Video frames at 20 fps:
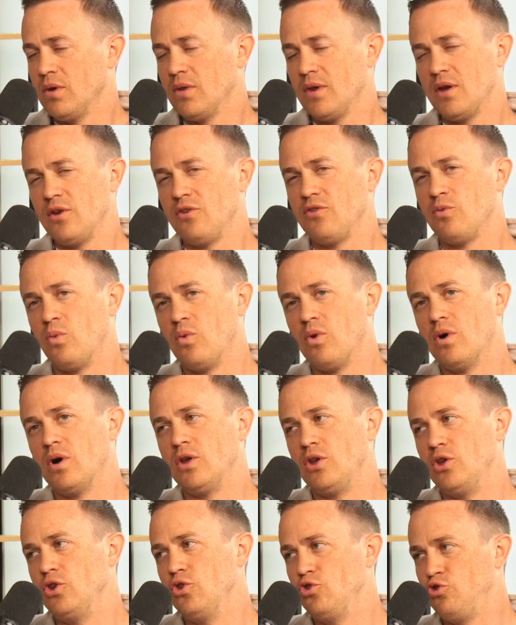That is one
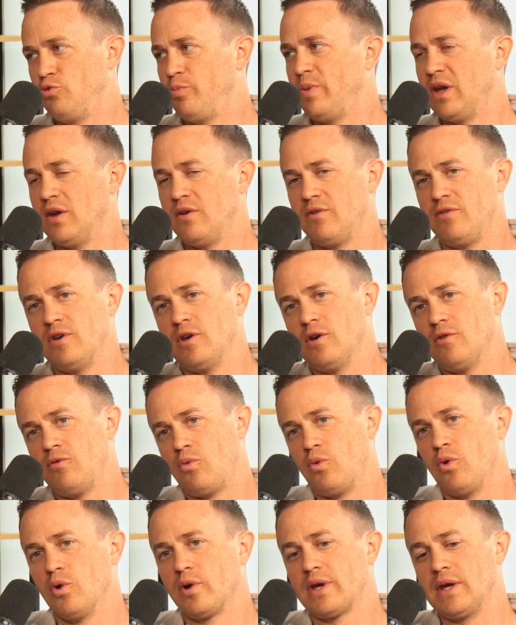huge benefit of
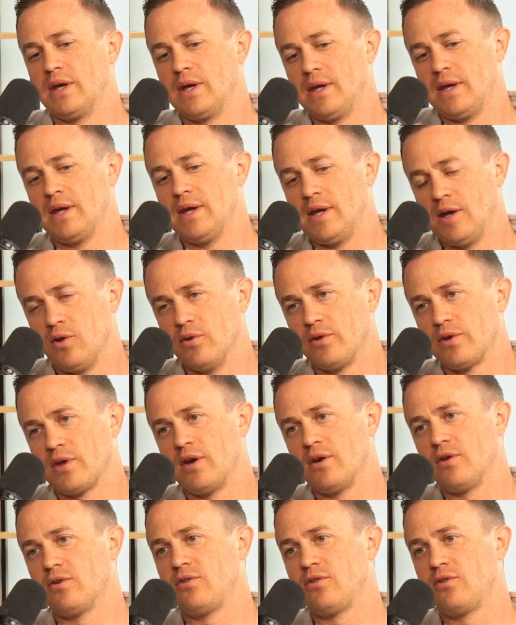working in a healthcare